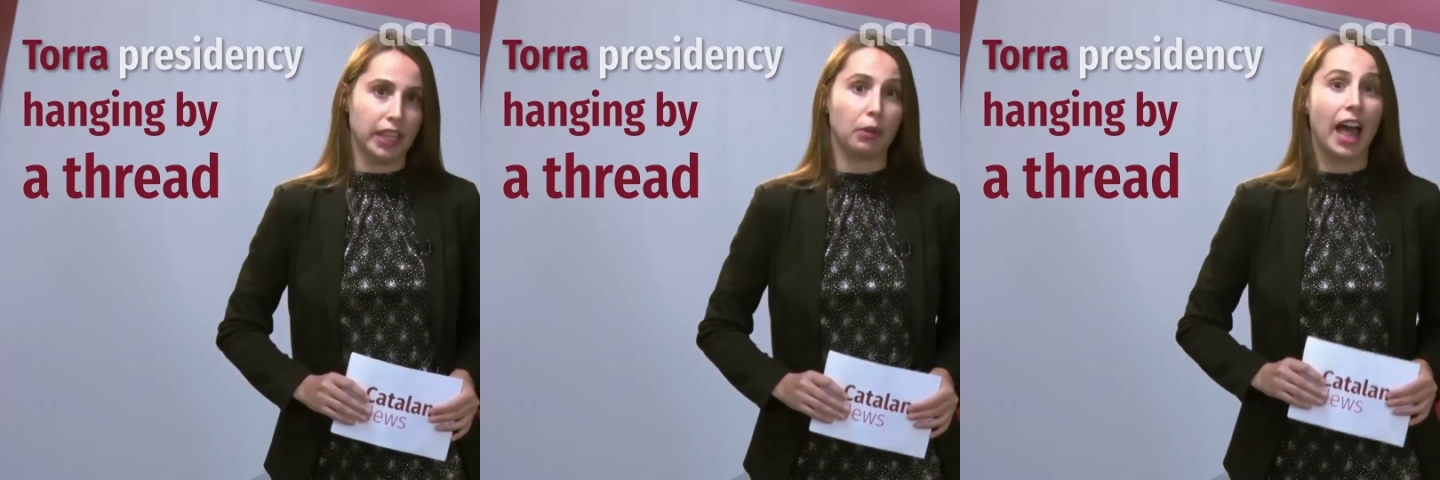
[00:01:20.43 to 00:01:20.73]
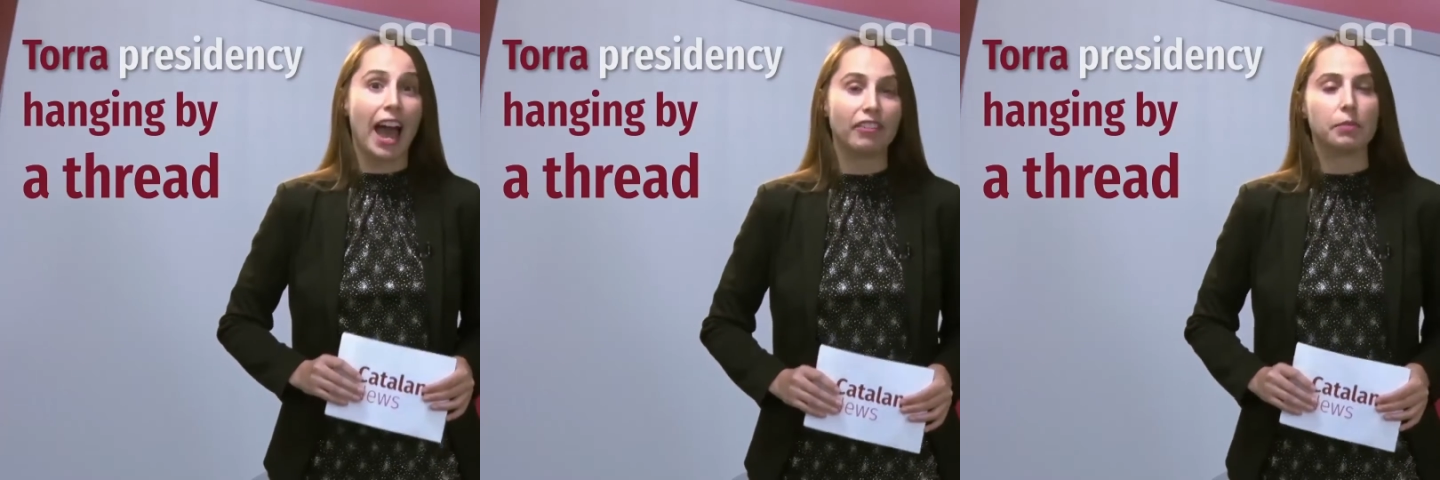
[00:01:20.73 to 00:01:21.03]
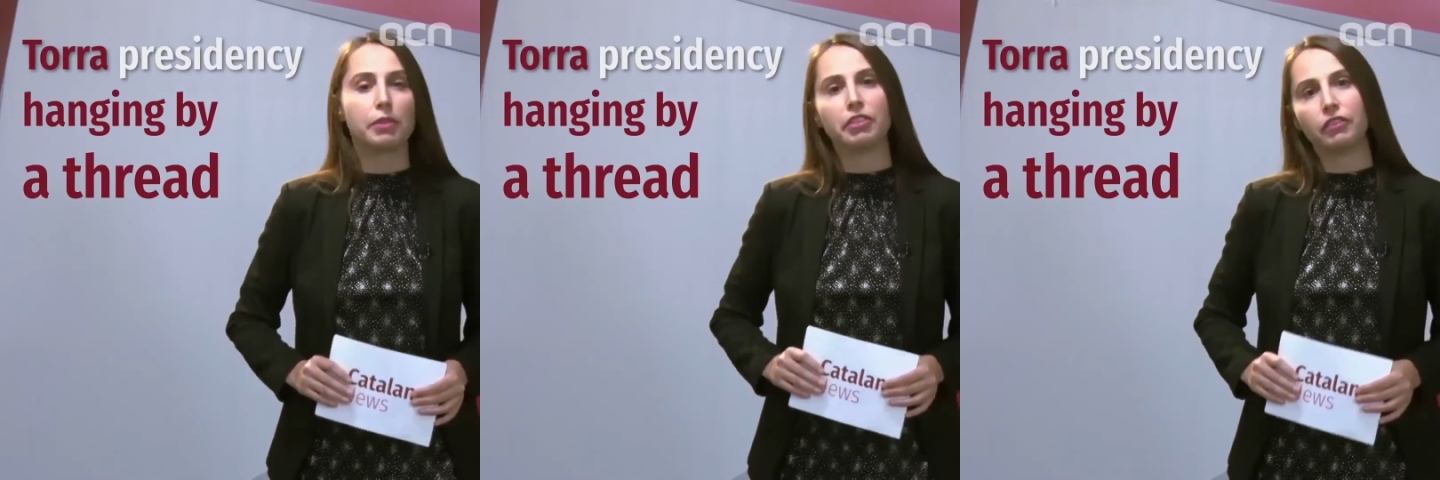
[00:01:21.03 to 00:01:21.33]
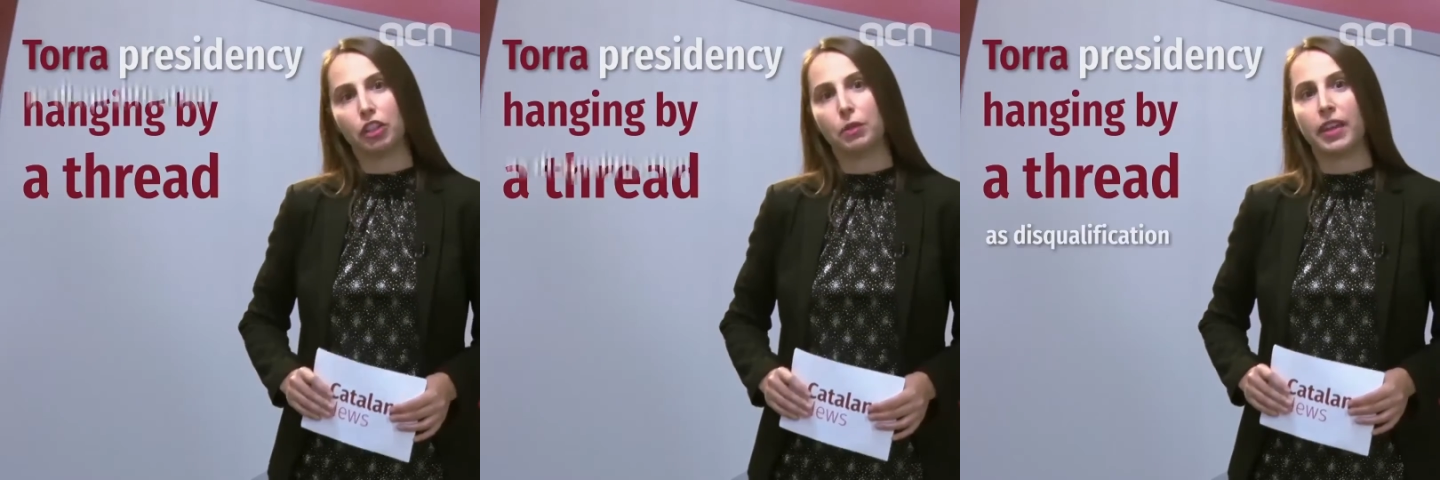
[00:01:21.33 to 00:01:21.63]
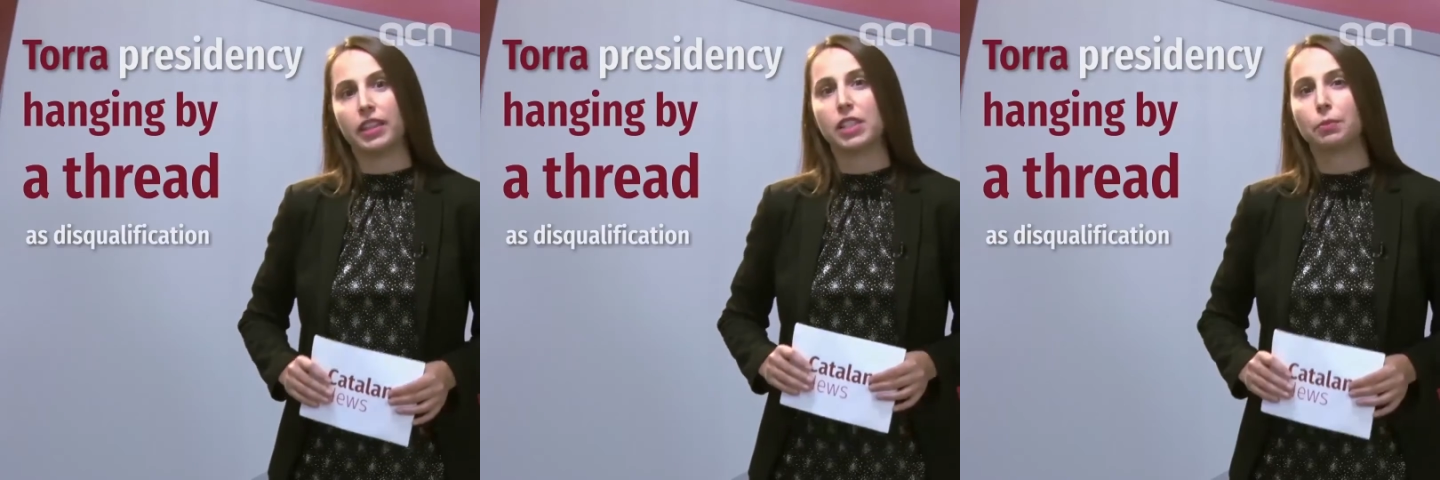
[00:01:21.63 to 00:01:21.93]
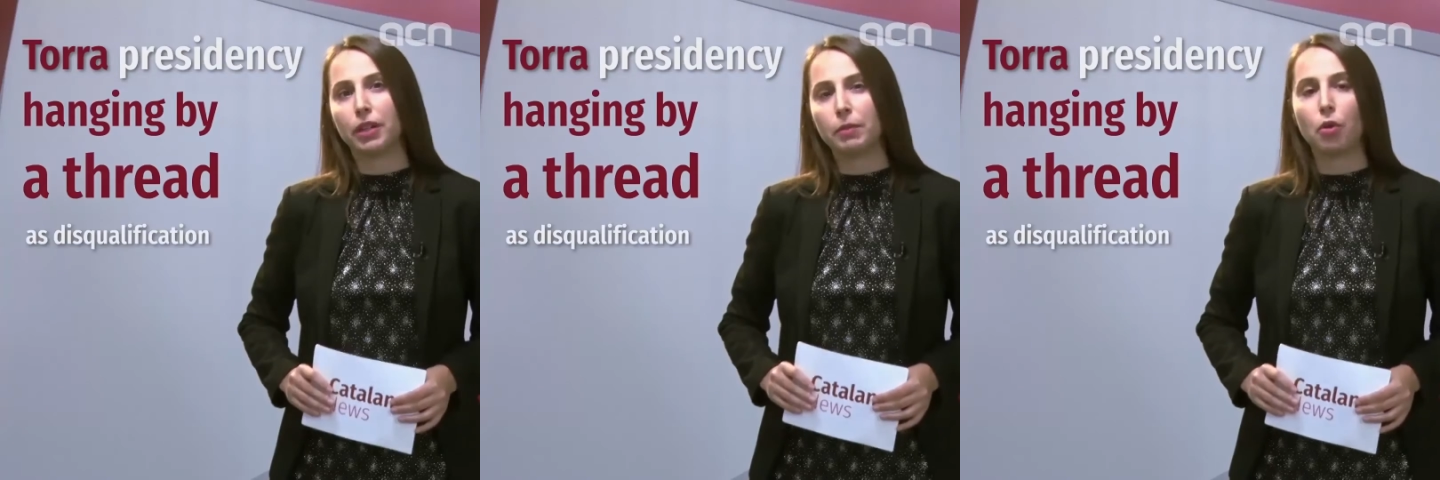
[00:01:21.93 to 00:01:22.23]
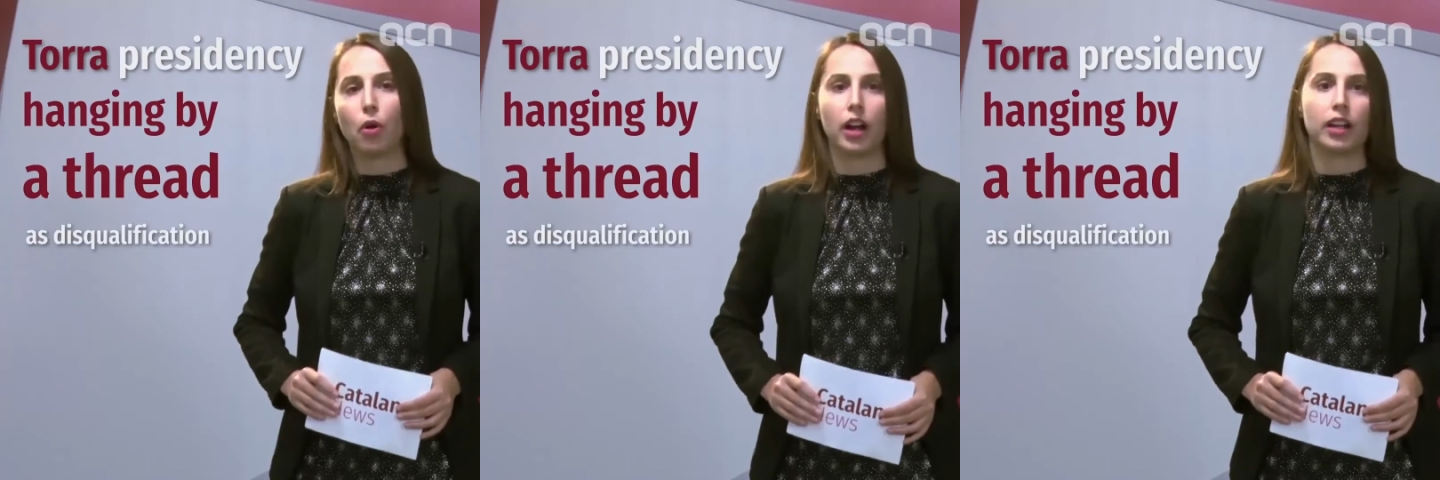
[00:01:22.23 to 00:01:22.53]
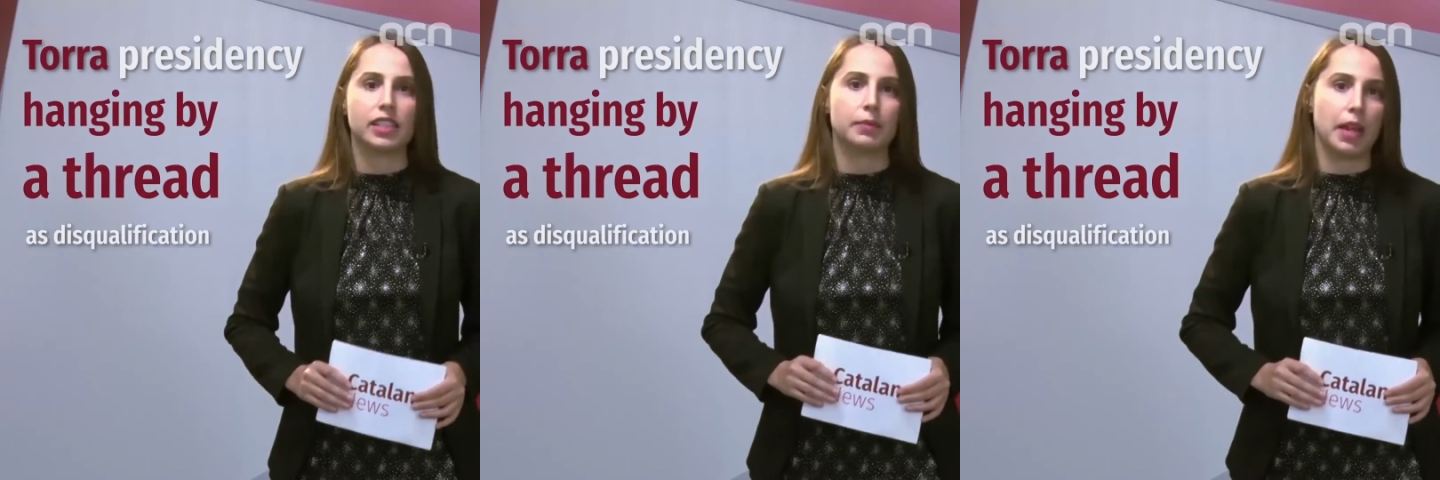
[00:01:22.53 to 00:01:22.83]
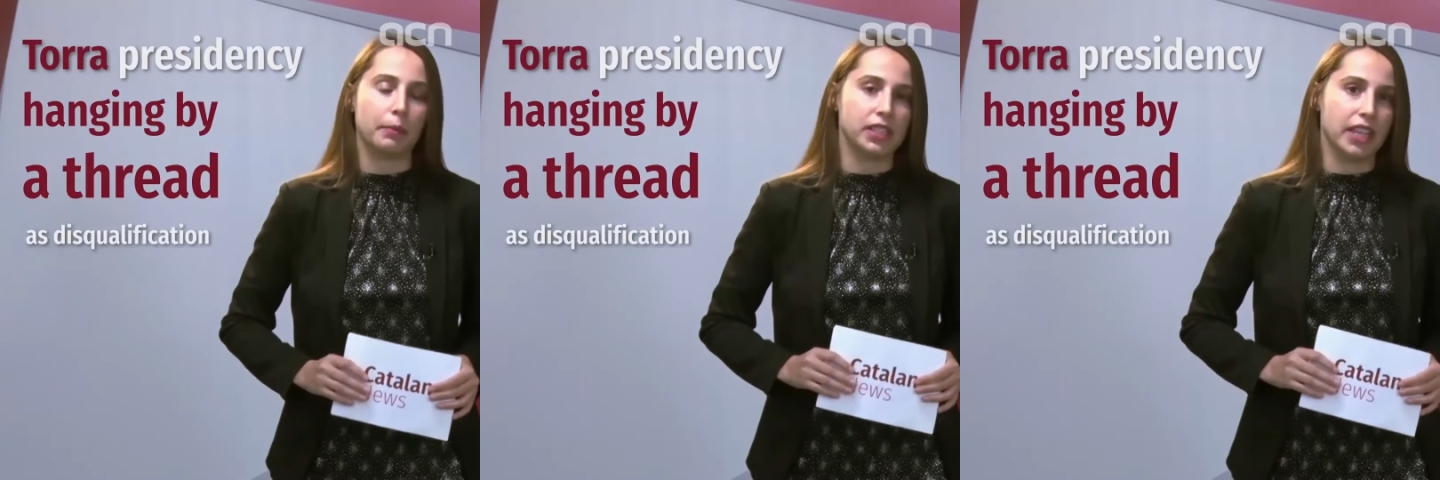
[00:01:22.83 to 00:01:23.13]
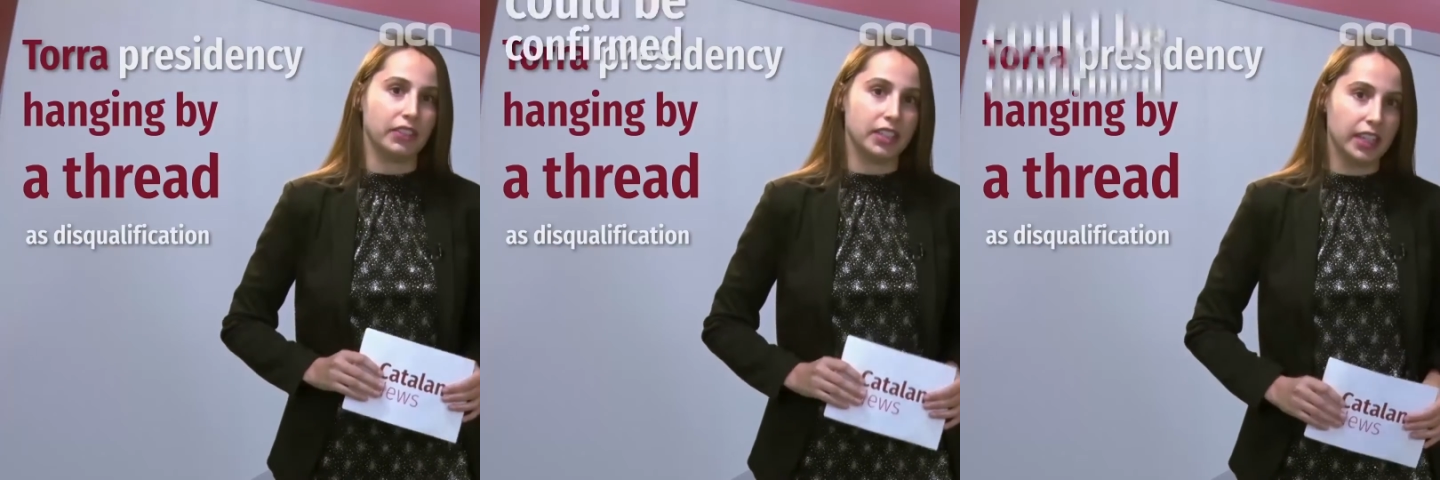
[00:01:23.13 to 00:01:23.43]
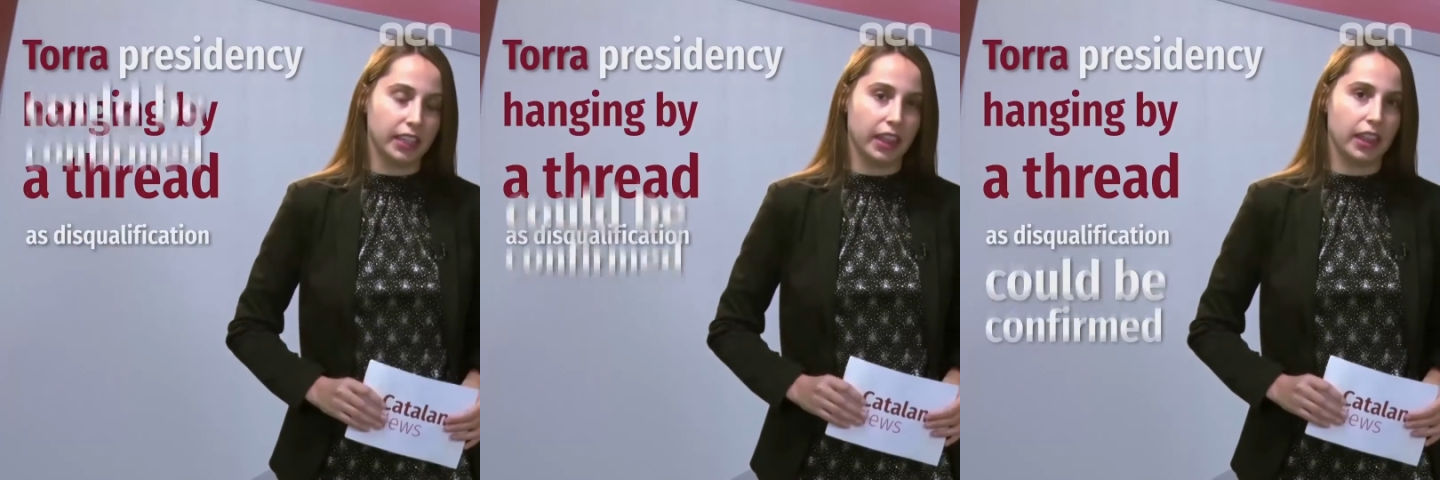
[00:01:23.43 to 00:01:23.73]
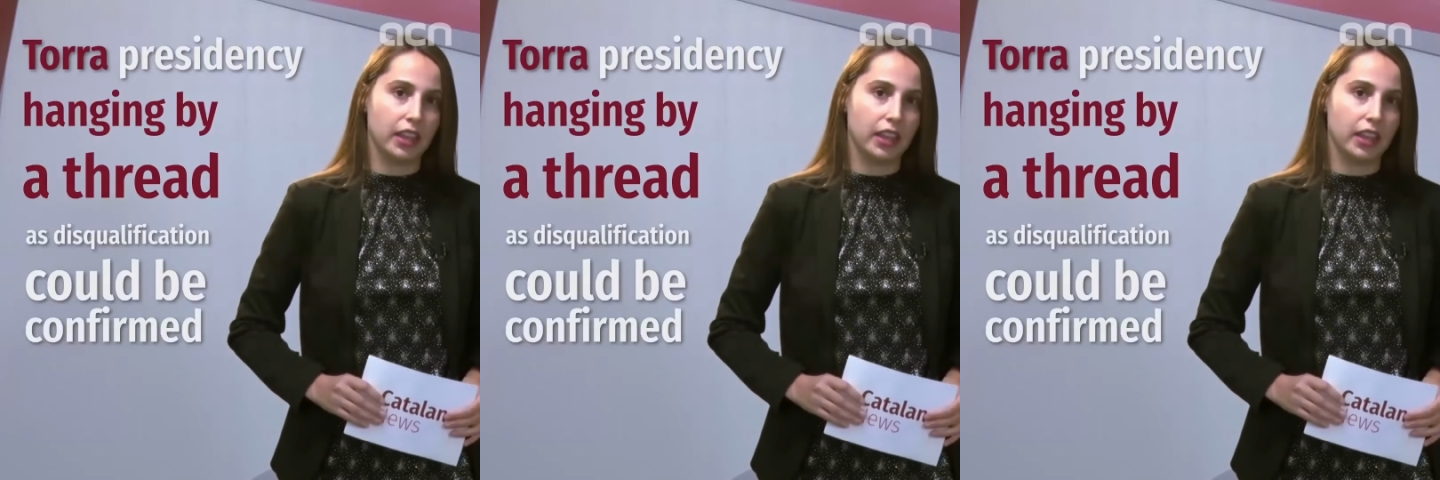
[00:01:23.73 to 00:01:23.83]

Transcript: that will have to be reviewed by the Supreme Court on September 17th.